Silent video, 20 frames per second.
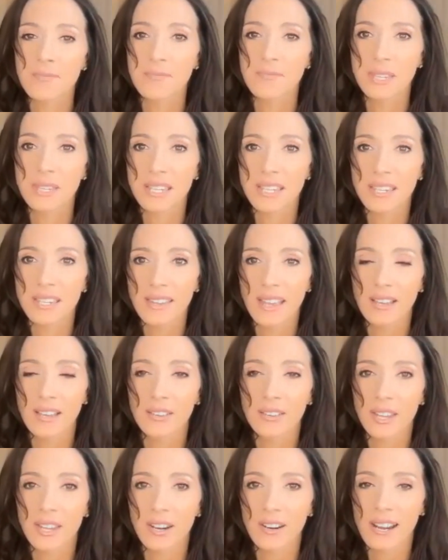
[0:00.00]
Being the
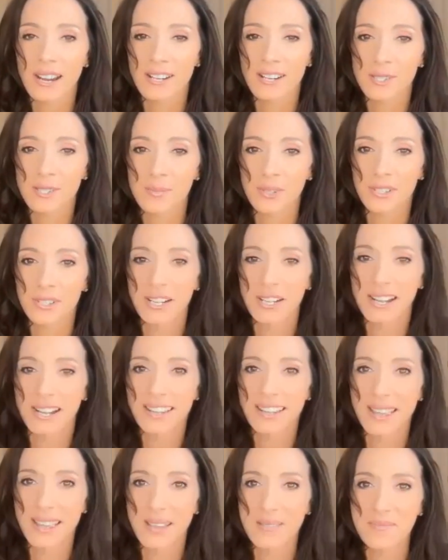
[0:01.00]
healthcare expert I
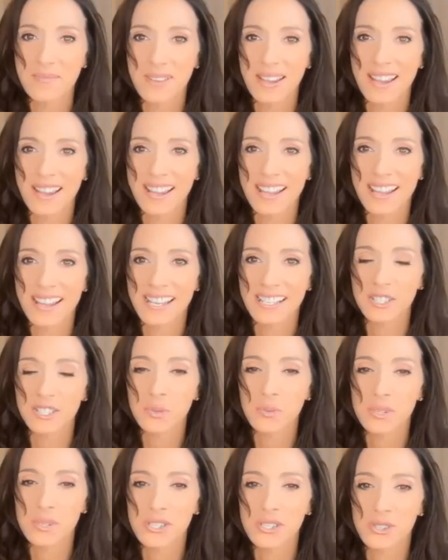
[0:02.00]
am, I had
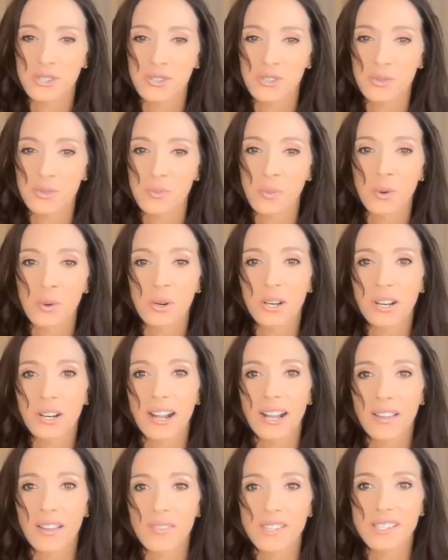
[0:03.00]
to research more
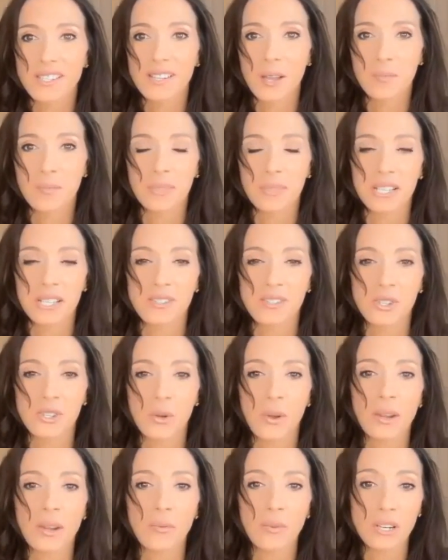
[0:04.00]
on this company,
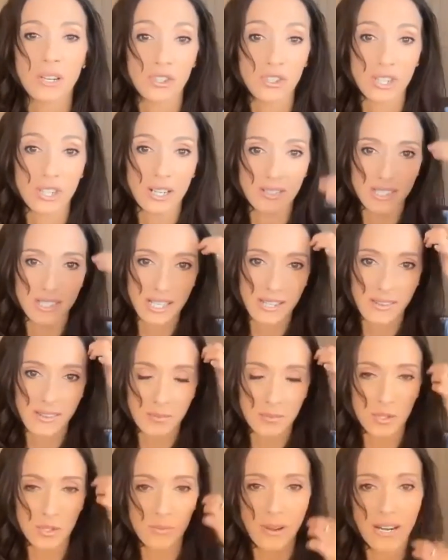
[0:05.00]
so I reached out to
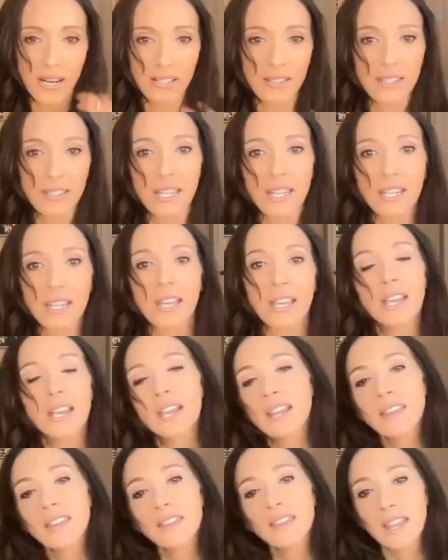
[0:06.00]
them directly.
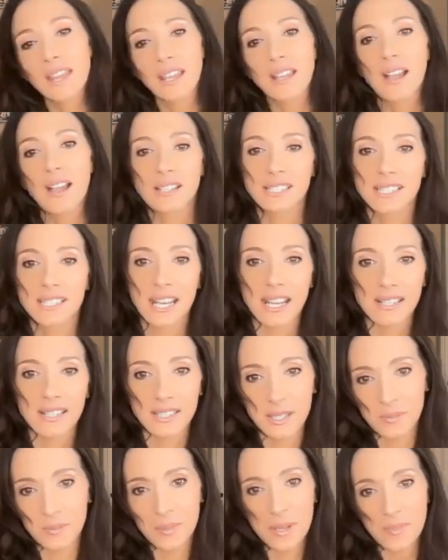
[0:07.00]
They
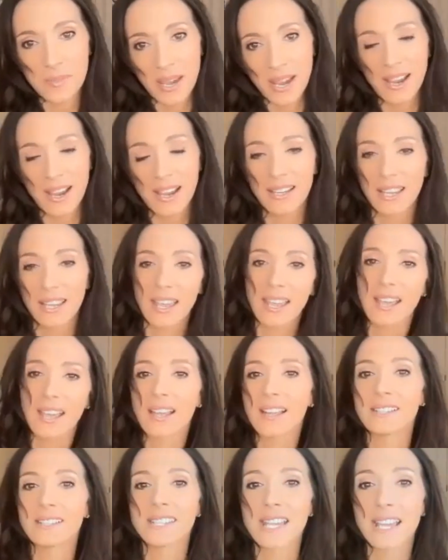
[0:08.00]
contacted me back
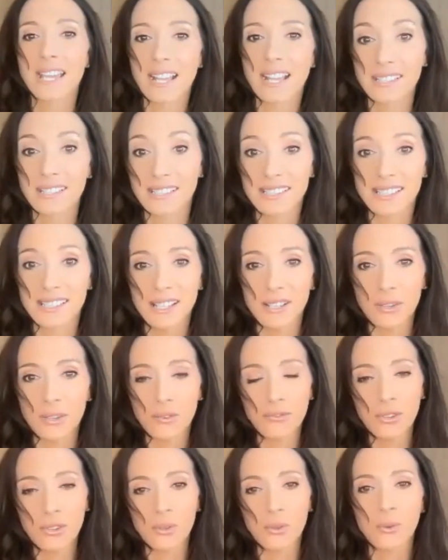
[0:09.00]
and I got an
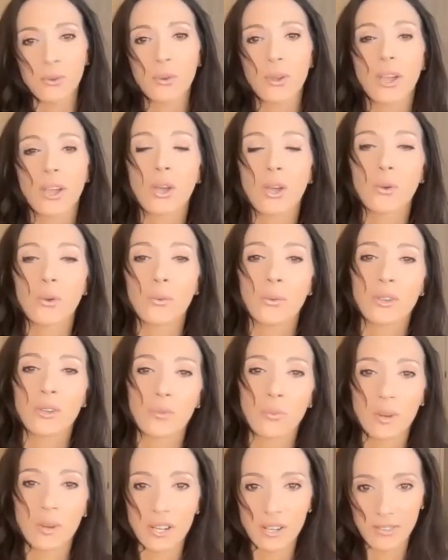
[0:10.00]
interview
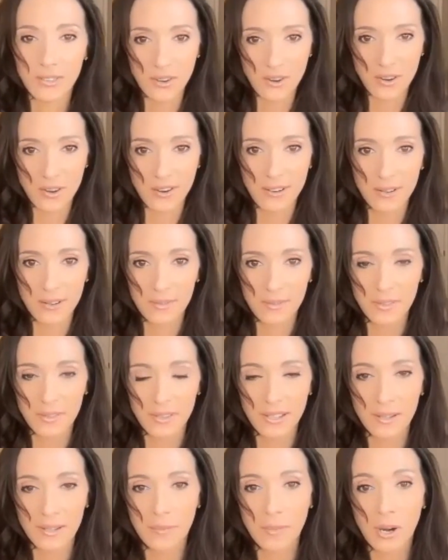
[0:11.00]
with one of their
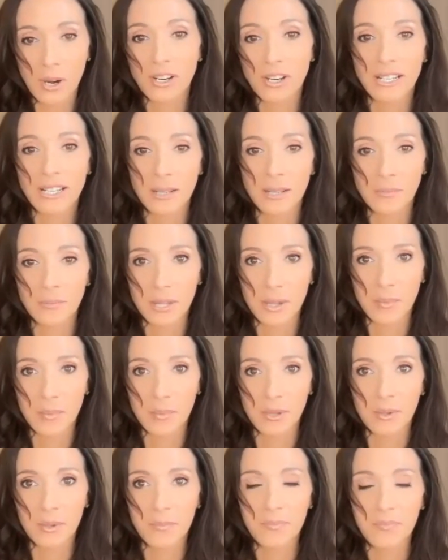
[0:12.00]
marketing
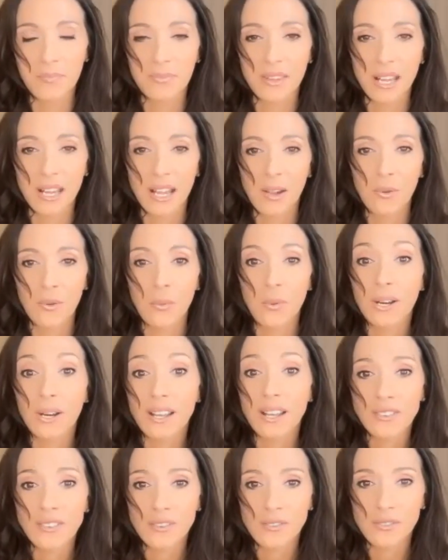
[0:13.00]
people. What I
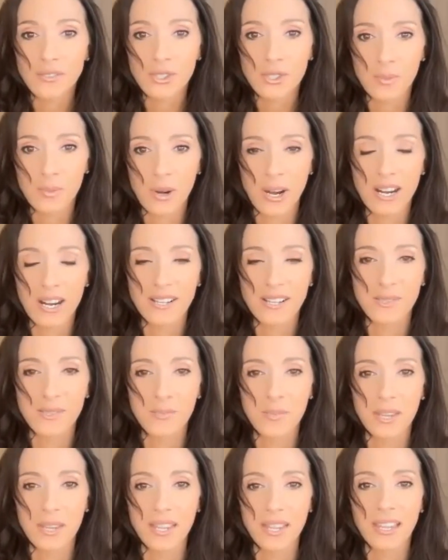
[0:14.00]
learned surprised
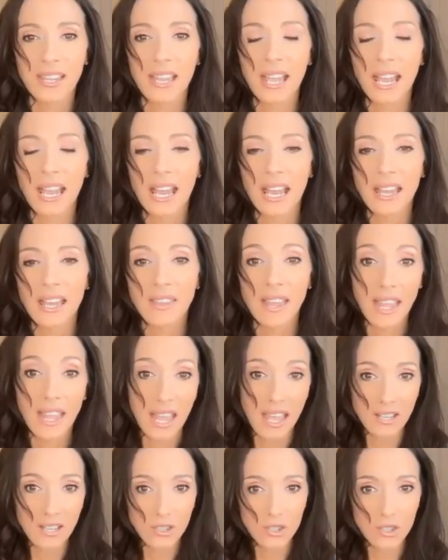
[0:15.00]
me. They
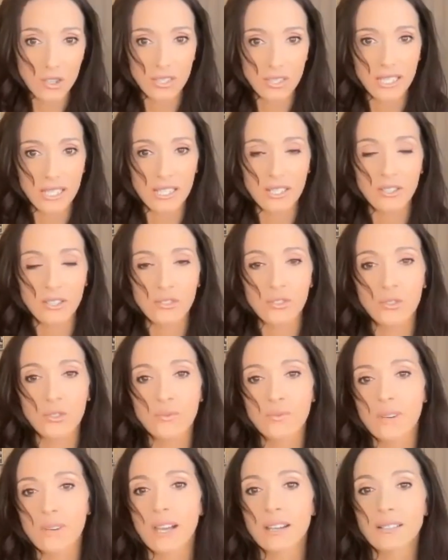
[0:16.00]
actually
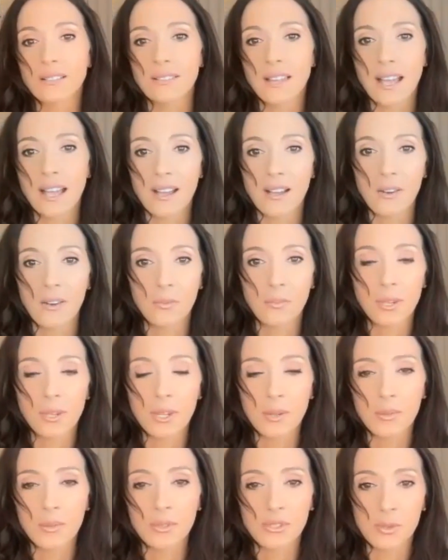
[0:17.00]
do not allow
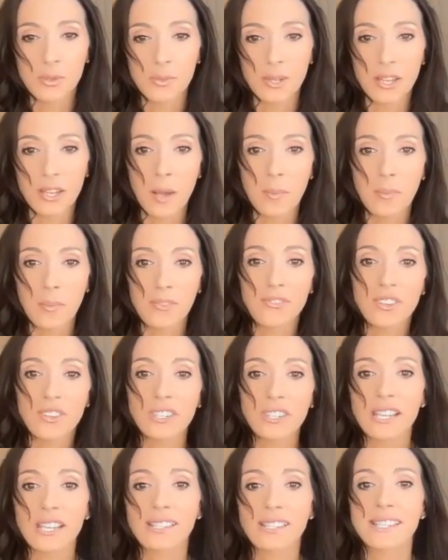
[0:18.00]
people to become
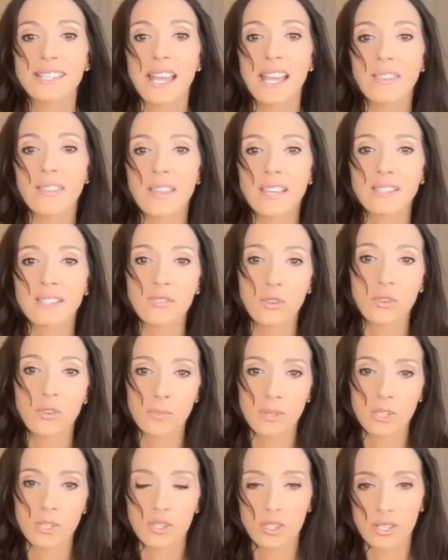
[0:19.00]
affiliates unless their
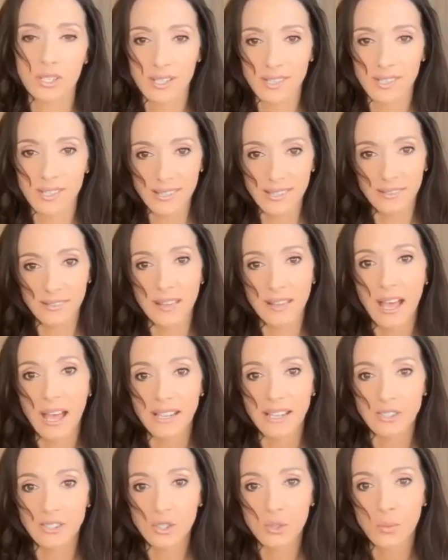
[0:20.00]
mission is
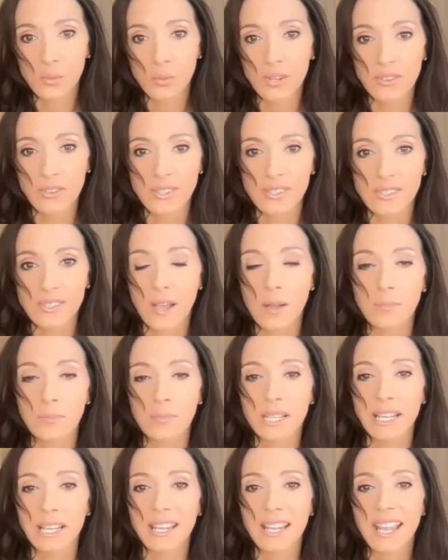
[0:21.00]
aligned with this
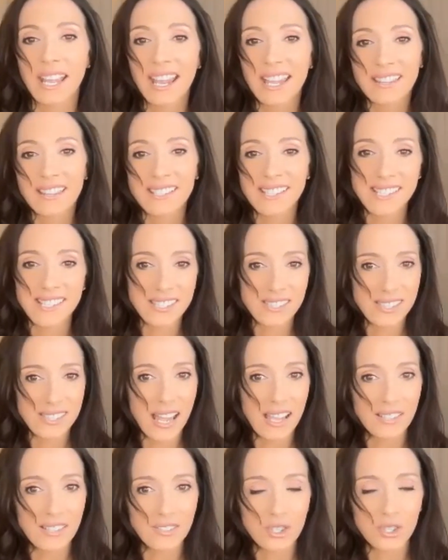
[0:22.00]
company. This is
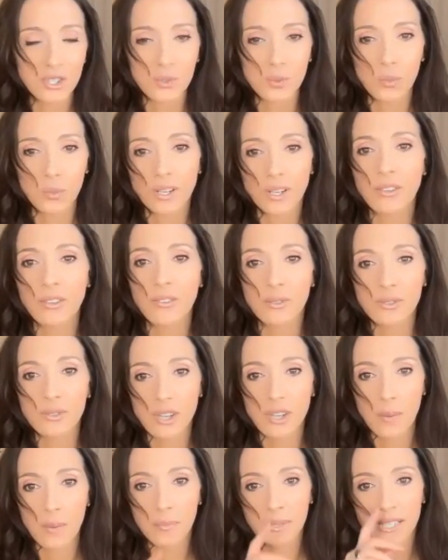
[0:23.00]
not just one of those
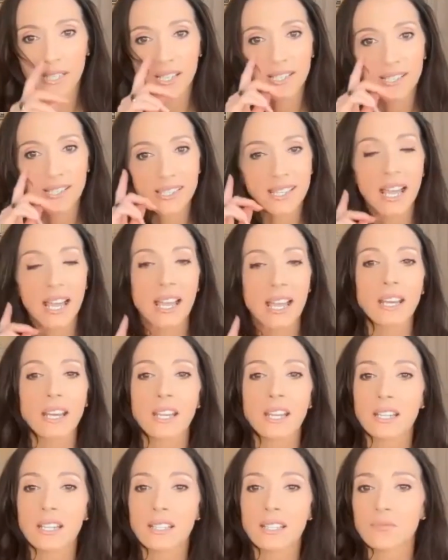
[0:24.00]
companies that
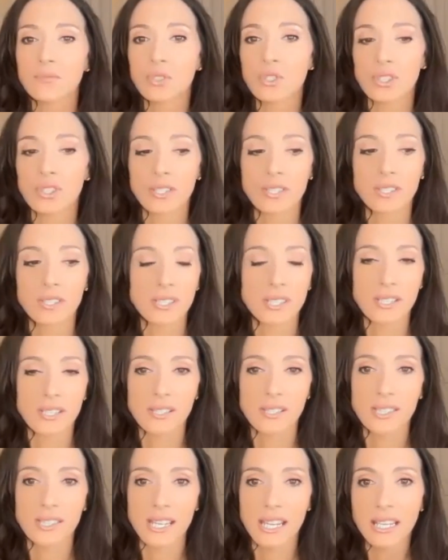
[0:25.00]
just
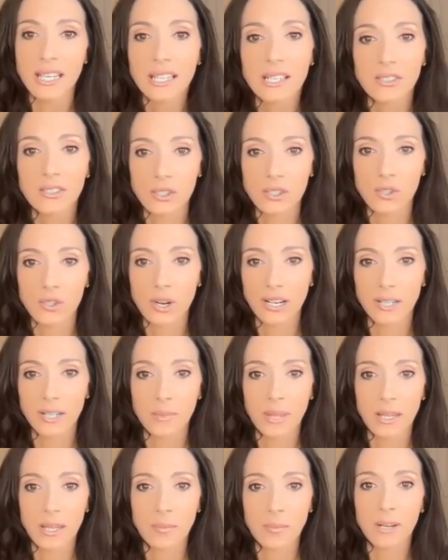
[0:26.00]
is in it to try to
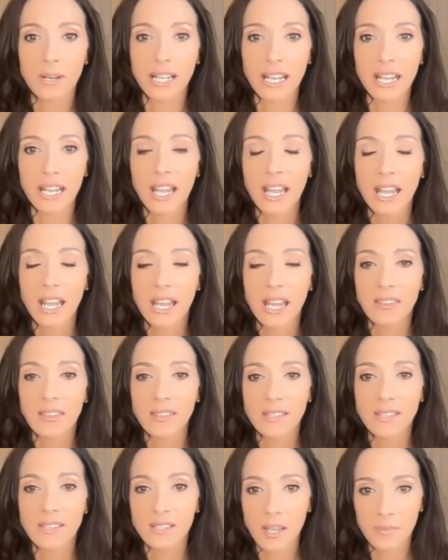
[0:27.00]
make money.
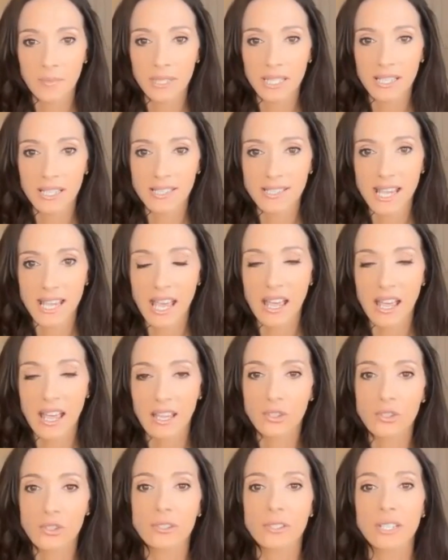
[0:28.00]
This company is
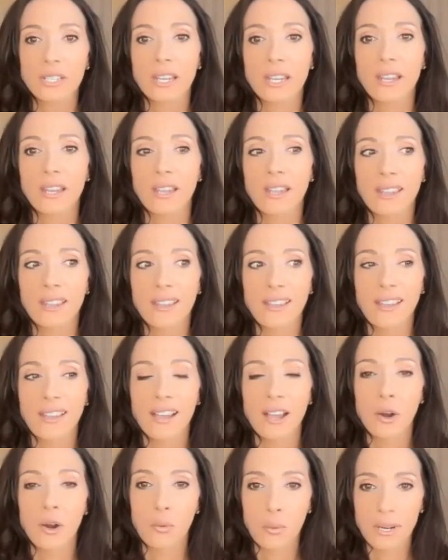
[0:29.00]
actually
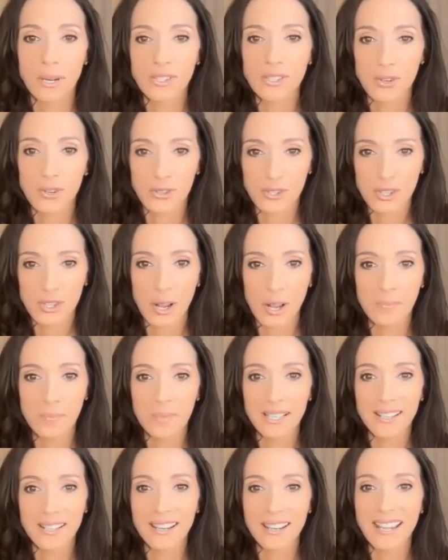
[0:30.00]
a research
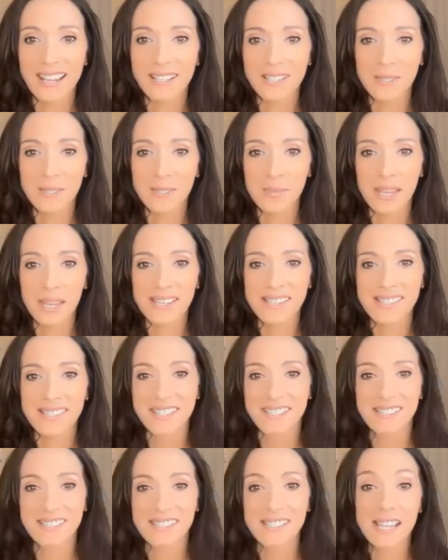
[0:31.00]
company and is based
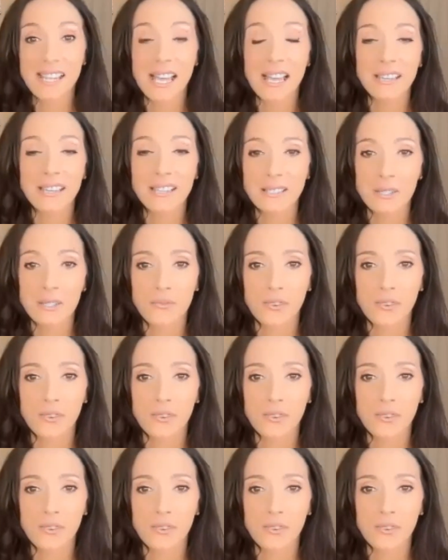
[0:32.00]
in science